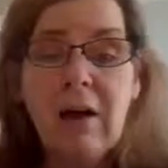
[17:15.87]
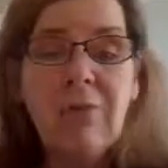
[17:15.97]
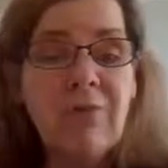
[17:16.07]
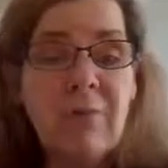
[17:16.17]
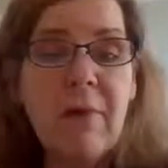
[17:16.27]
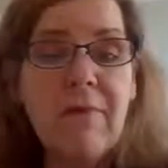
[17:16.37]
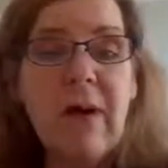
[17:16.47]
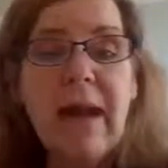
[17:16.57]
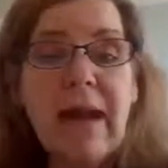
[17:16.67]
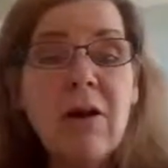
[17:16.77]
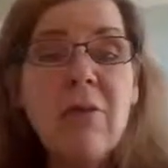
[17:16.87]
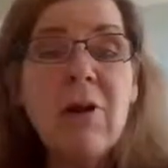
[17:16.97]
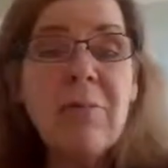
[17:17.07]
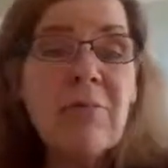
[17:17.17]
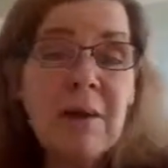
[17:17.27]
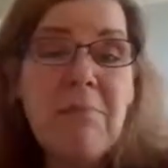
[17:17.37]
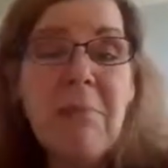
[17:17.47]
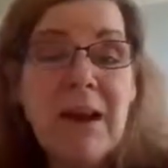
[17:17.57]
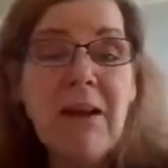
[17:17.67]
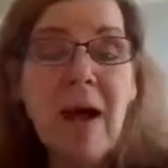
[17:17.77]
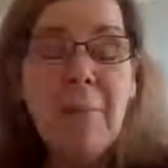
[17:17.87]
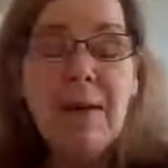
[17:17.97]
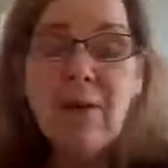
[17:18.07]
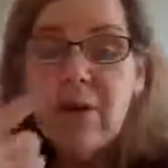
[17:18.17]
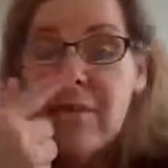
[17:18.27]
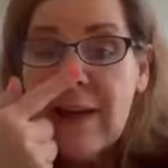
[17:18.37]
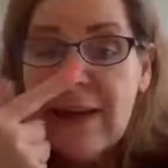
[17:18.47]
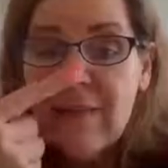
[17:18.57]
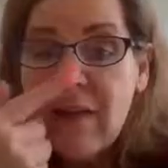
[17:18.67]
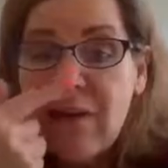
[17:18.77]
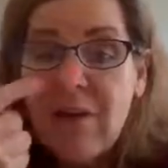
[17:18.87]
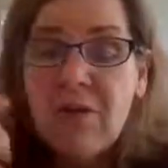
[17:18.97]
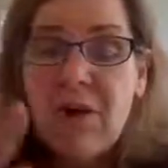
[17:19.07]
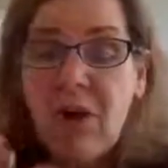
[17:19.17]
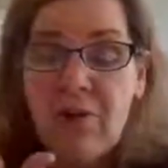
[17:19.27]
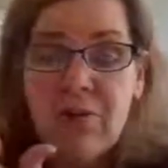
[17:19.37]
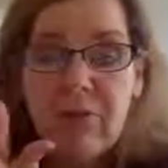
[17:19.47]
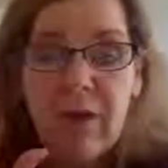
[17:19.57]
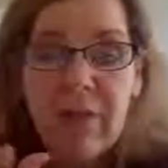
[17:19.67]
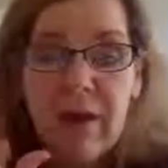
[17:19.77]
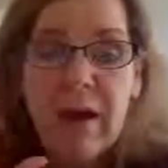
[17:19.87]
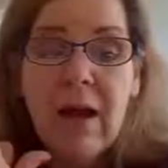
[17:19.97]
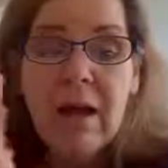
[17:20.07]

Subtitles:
with some of our hand creams, it may not be good if it gets on their nose or on the